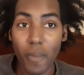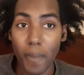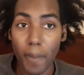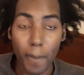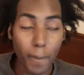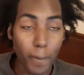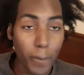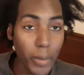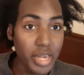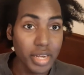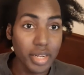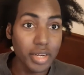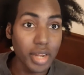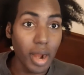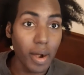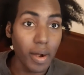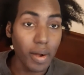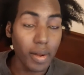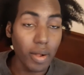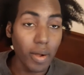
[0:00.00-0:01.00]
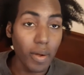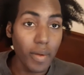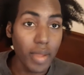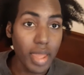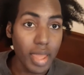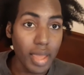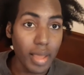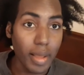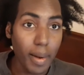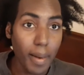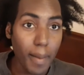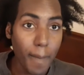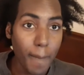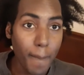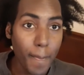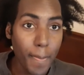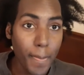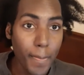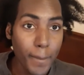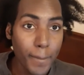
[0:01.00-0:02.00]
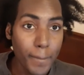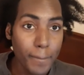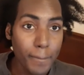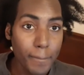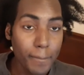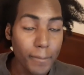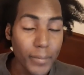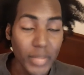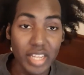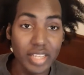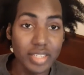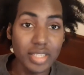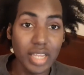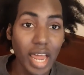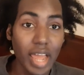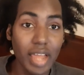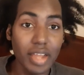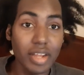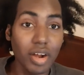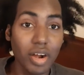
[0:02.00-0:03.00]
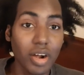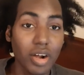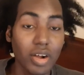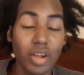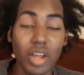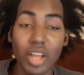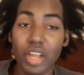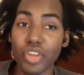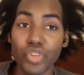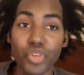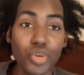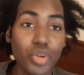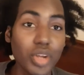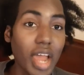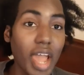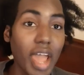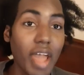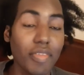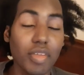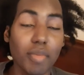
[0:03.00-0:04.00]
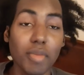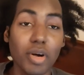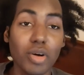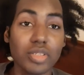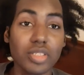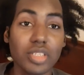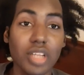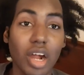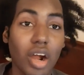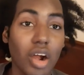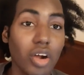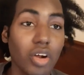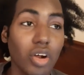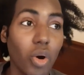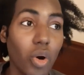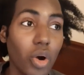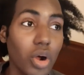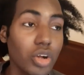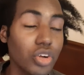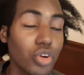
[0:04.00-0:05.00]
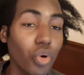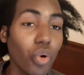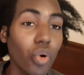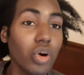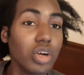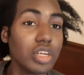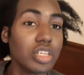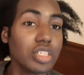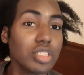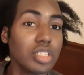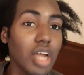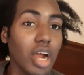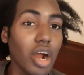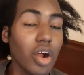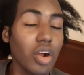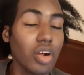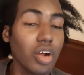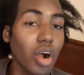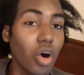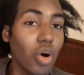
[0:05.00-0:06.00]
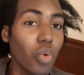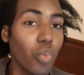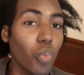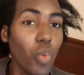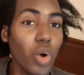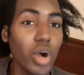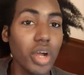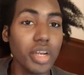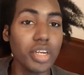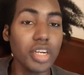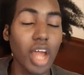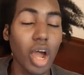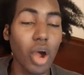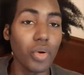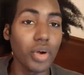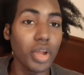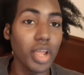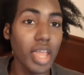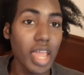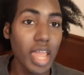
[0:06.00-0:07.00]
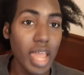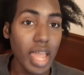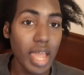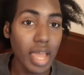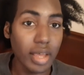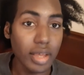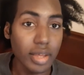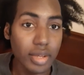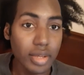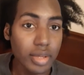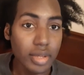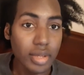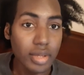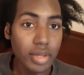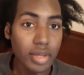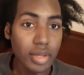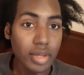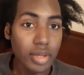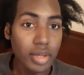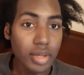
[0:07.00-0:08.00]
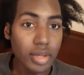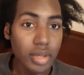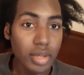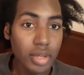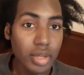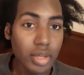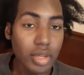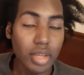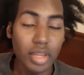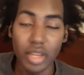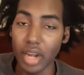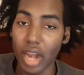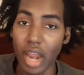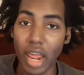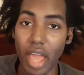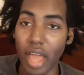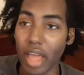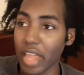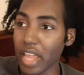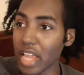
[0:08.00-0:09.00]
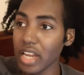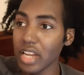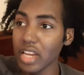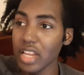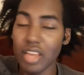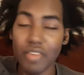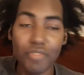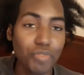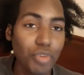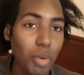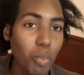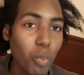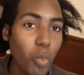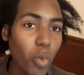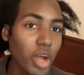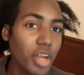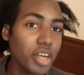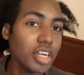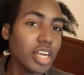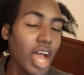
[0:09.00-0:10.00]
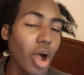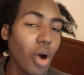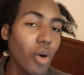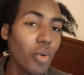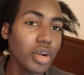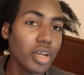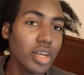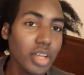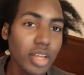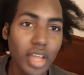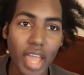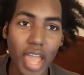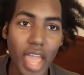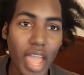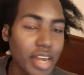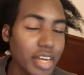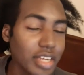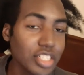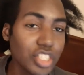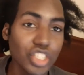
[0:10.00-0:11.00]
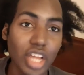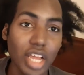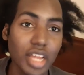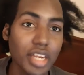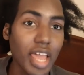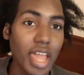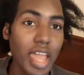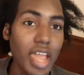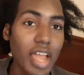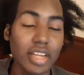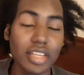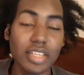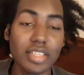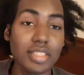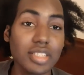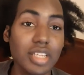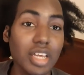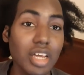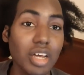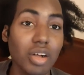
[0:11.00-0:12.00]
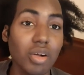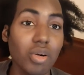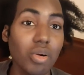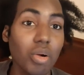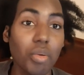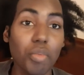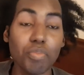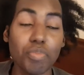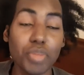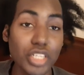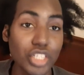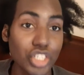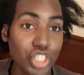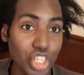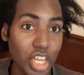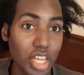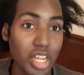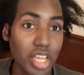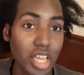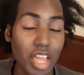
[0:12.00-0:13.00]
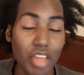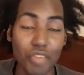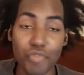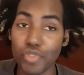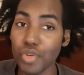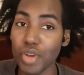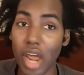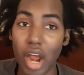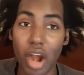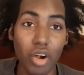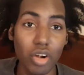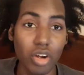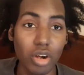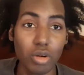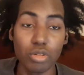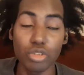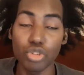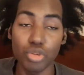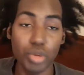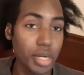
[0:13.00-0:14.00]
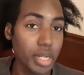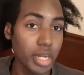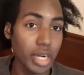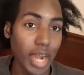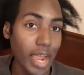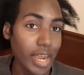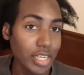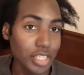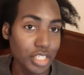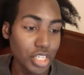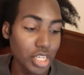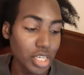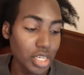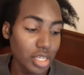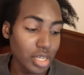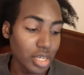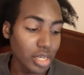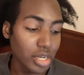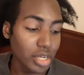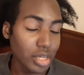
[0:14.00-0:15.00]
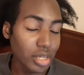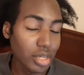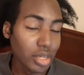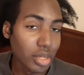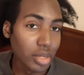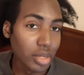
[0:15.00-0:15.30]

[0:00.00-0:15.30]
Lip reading: with the darn gone hair. It's like, girl, you can have the most darn gone, gorgeous darn gone one donor hair. The Indian from one donor. And the hair can still be shitty if you darn gonna treat it like shit, honey.